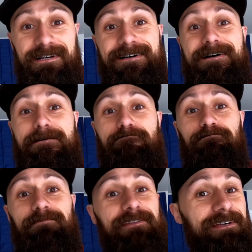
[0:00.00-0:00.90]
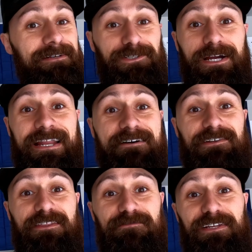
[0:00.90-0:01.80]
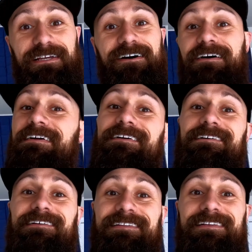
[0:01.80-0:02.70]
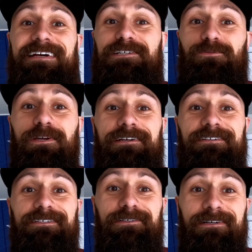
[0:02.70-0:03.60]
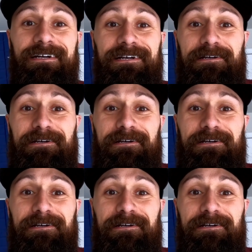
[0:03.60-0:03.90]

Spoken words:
I'll try and have another video out here in the next week or two,